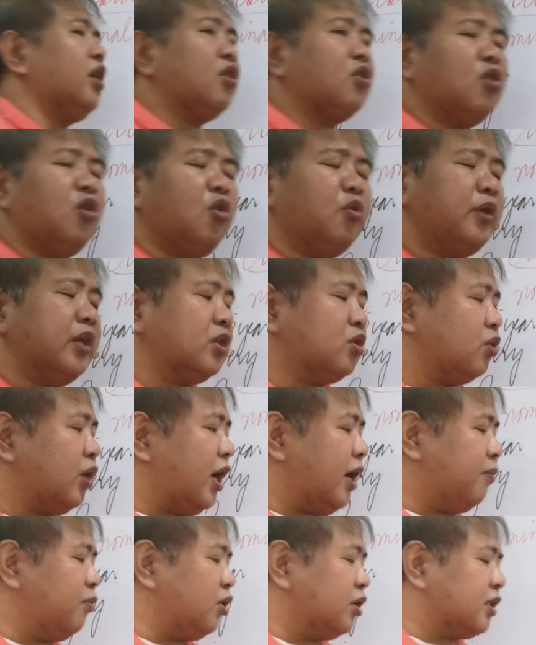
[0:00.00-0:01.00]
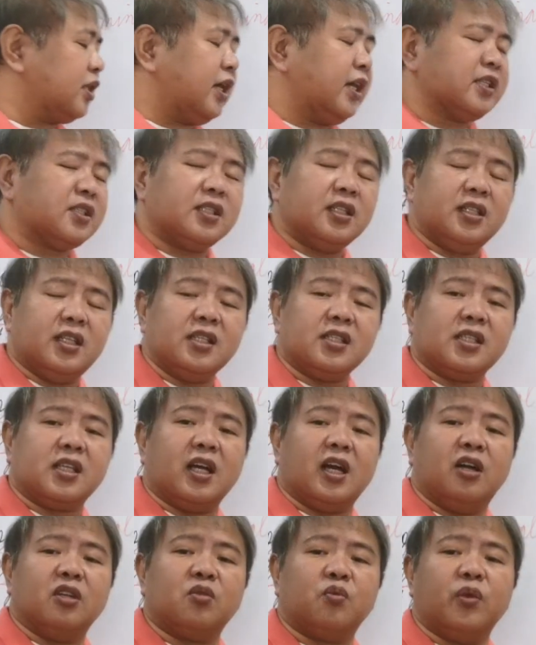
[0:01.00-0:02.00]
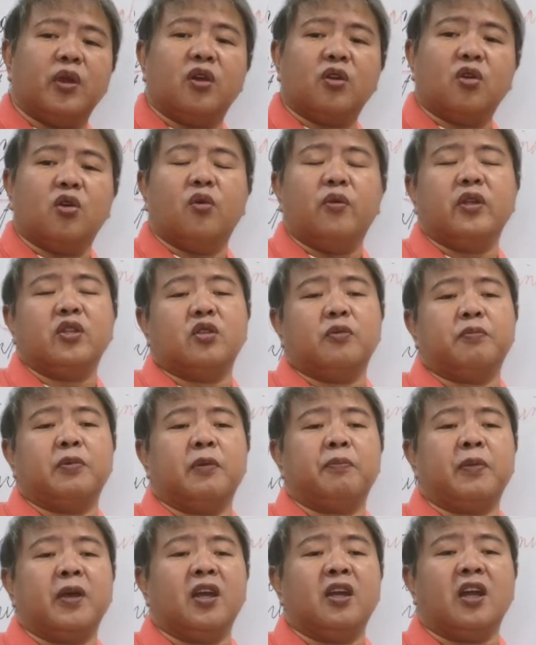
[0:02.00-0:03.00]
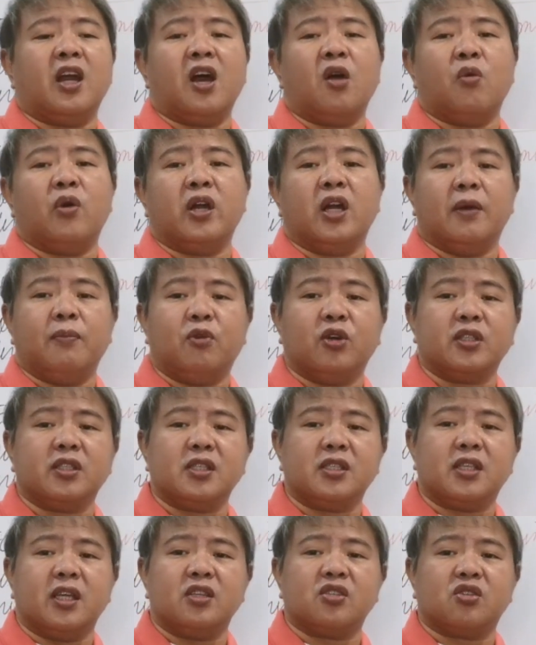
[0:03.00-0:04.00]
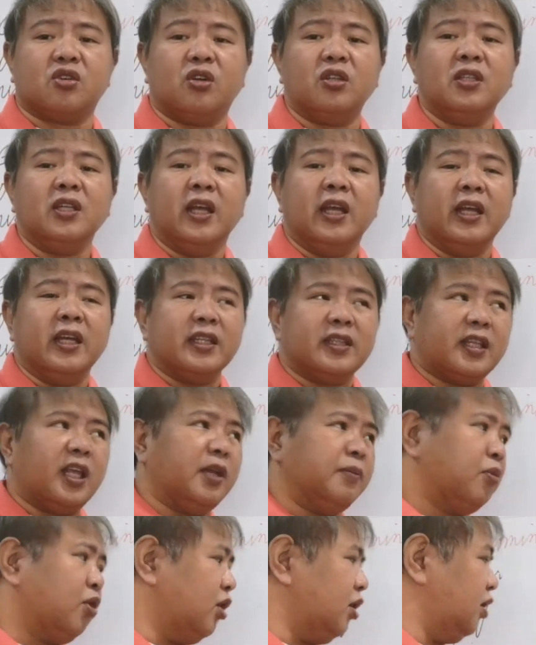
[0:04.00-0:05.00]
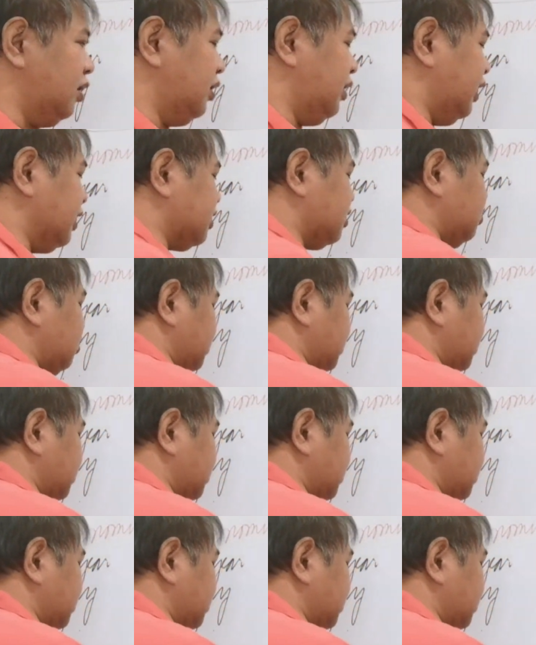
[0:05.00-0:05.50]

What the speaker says: are going to amortize the discount, we are going to prepare our amortization table. Let's